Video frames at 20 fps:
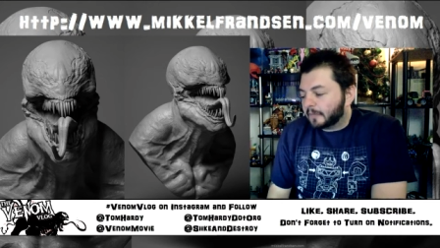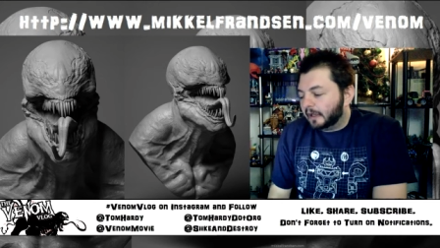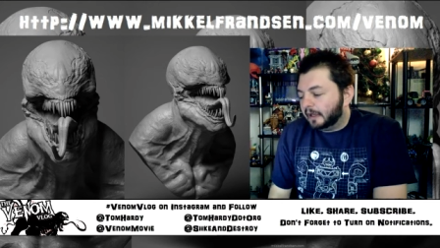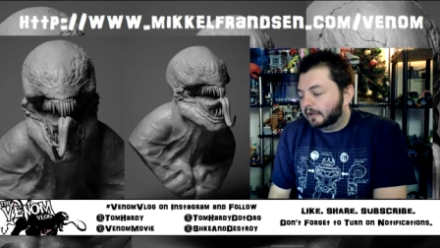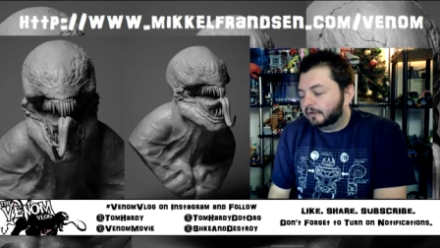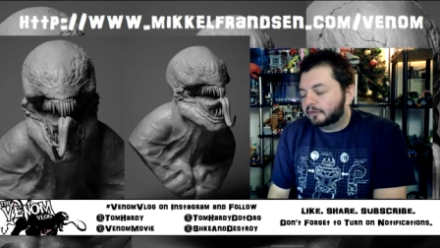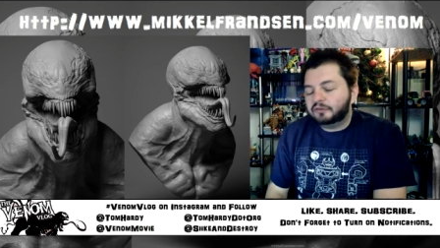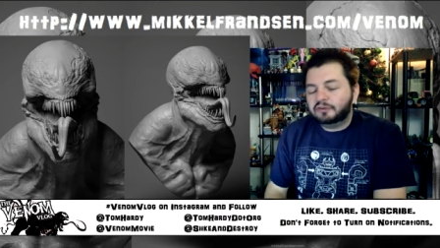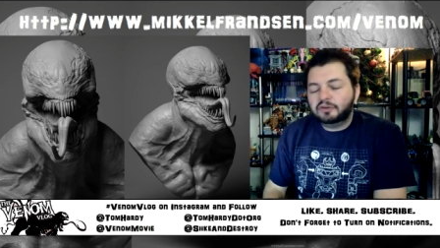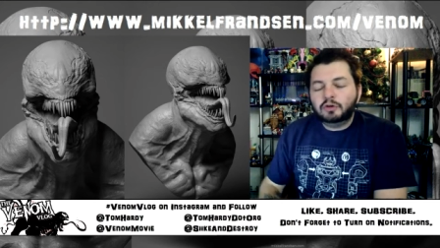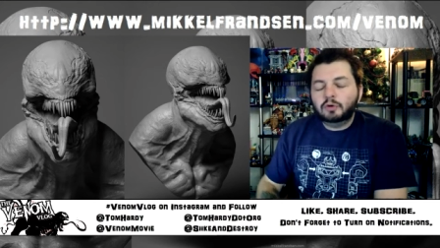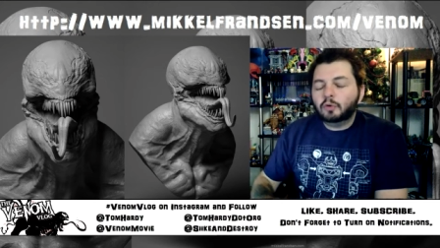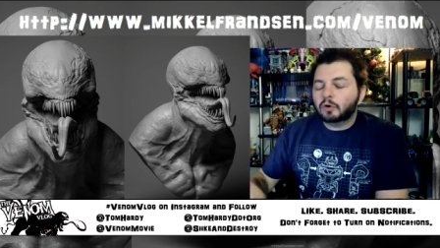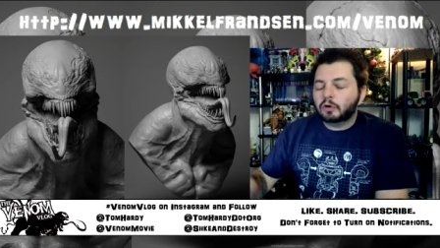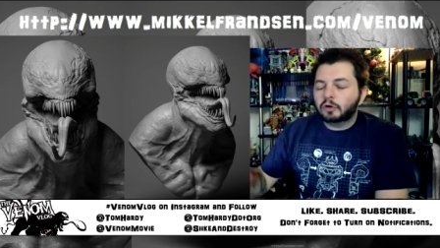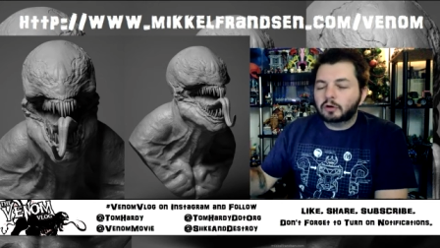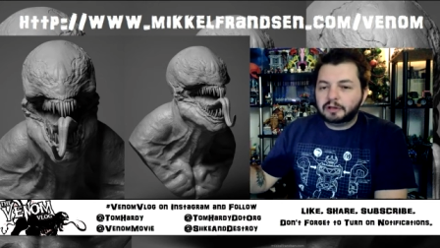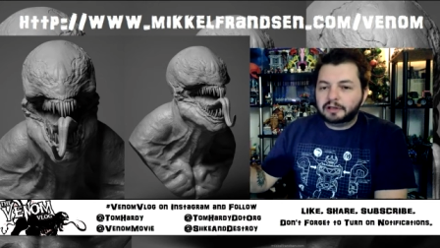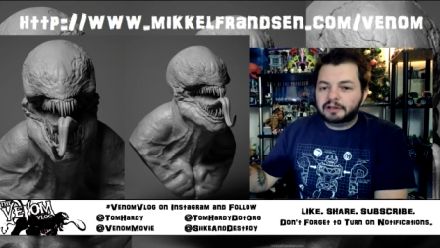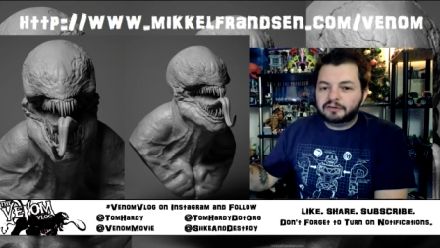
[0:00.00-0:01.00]
it's too
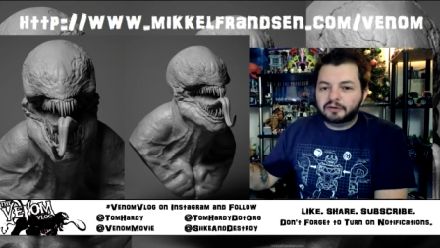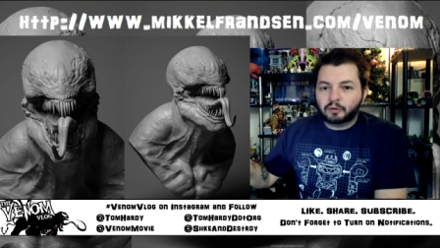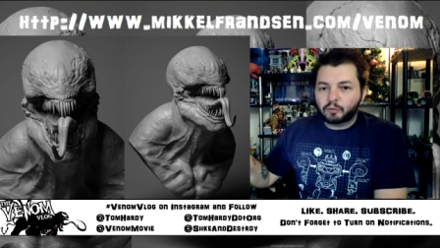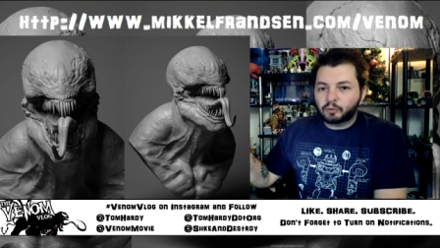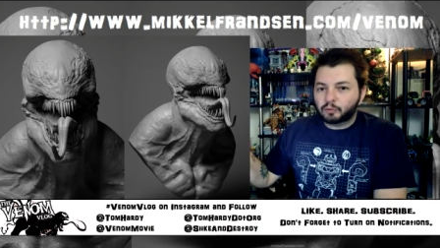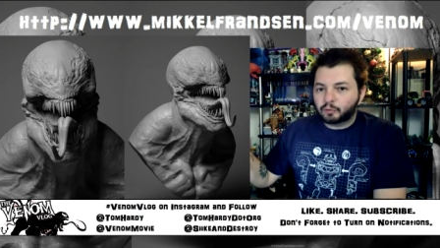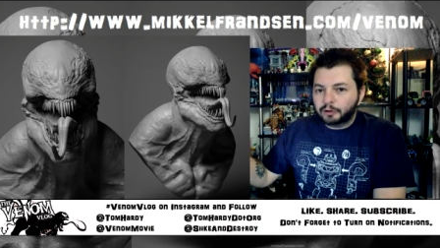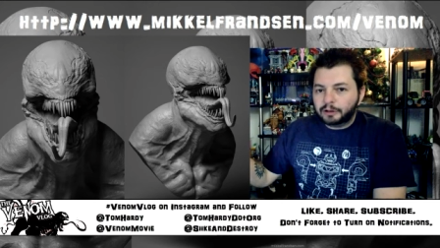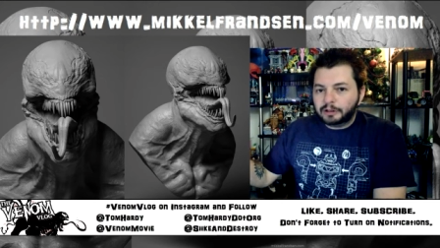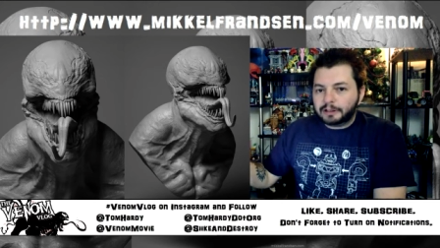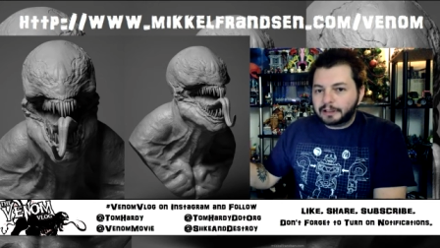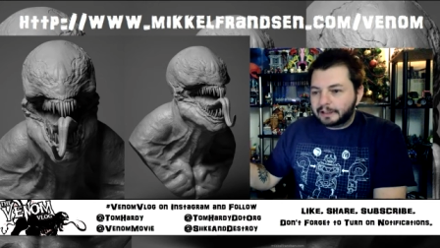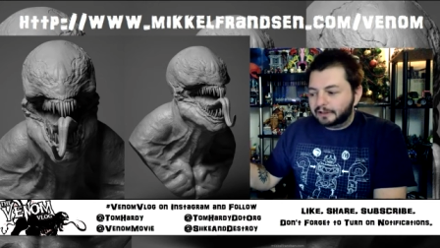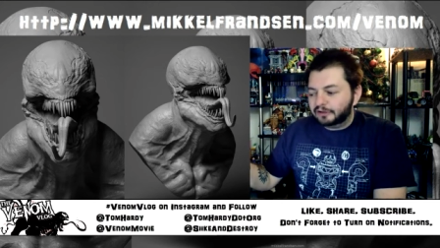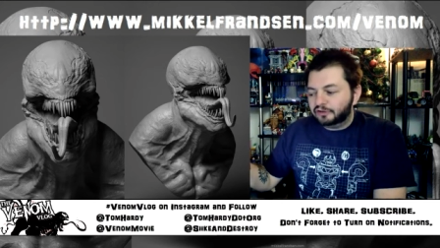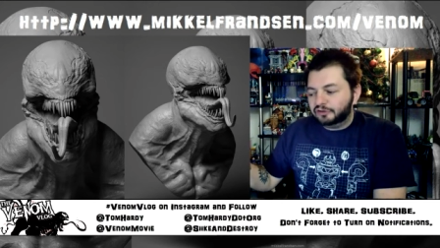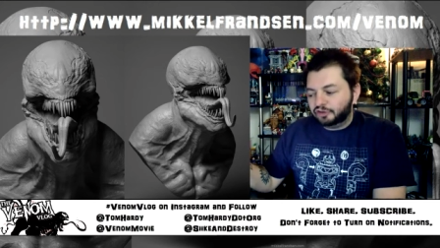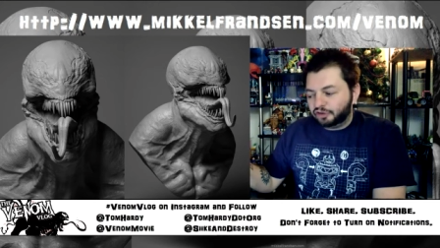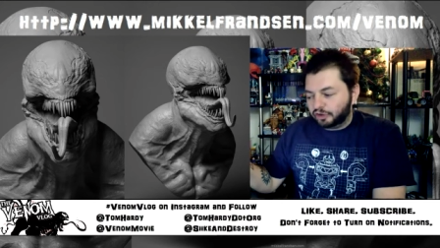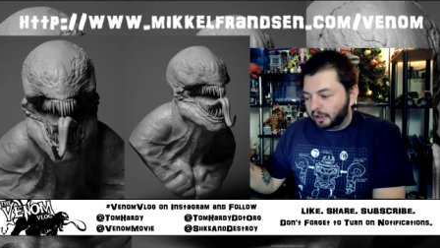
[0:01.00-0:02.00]
early to
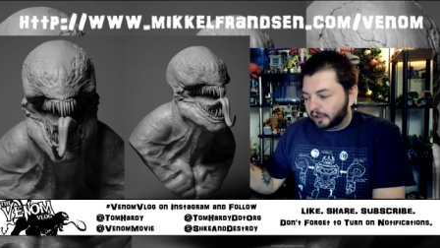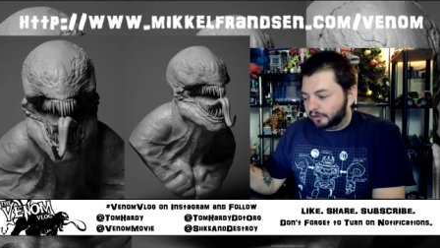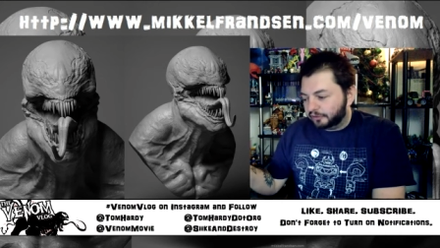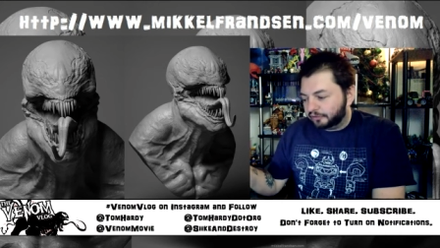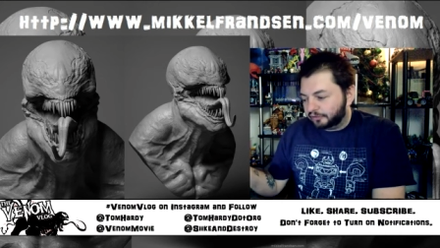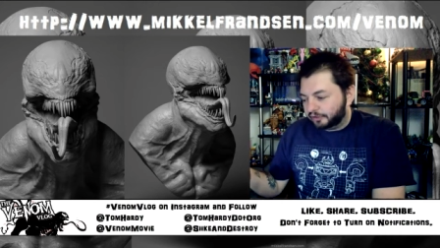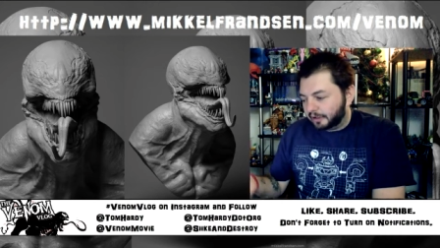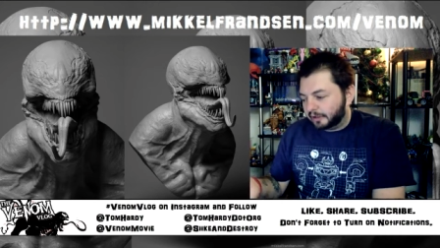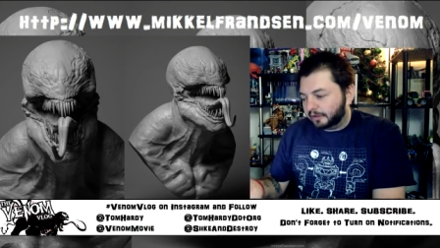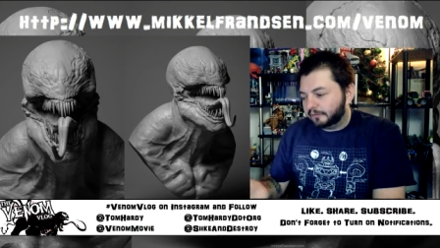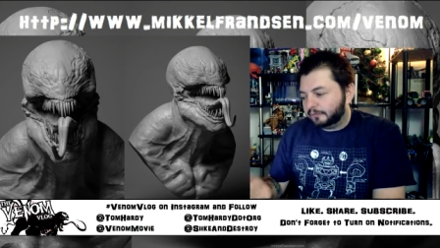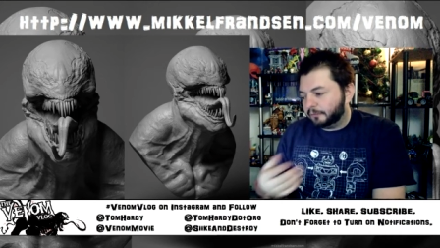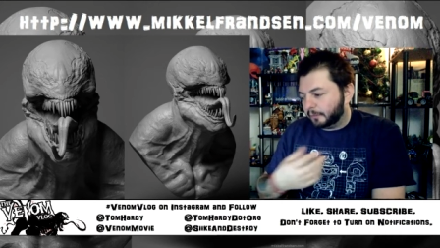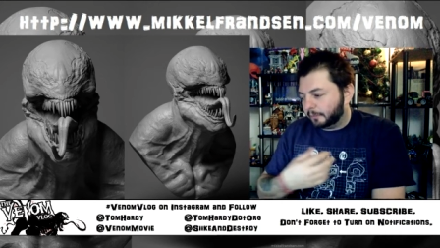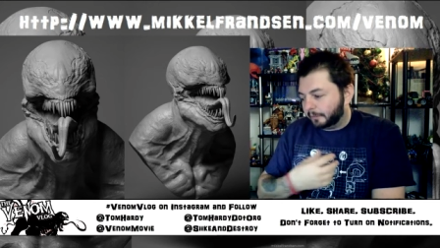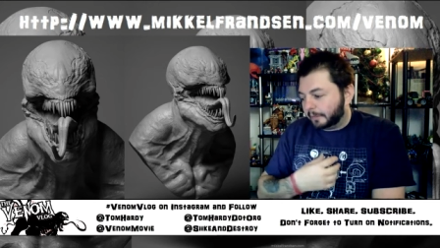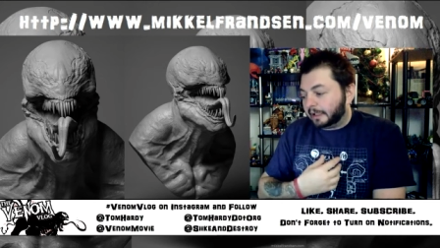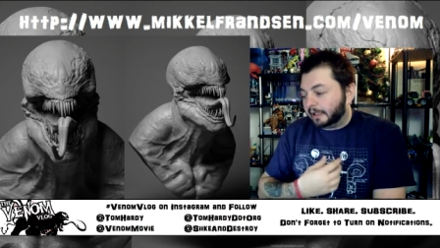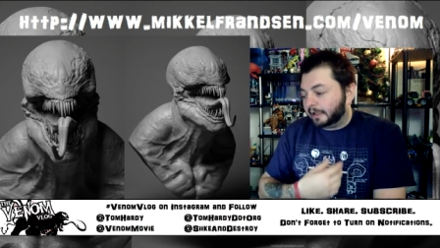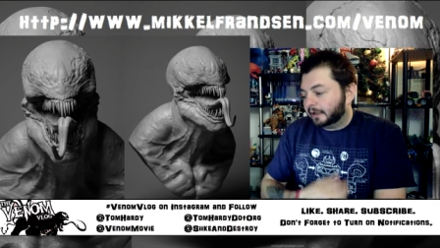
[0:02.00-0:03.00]
really judge it for
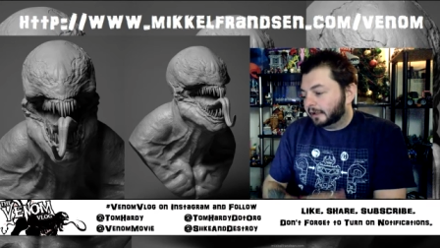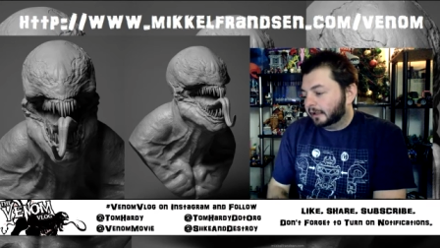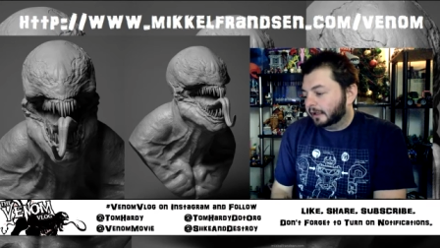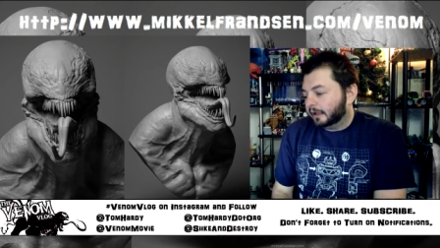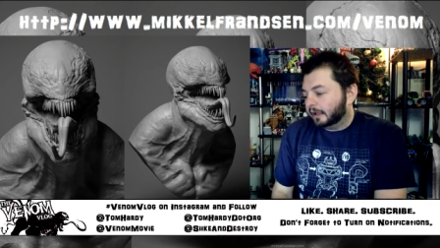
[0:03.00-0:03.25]
me.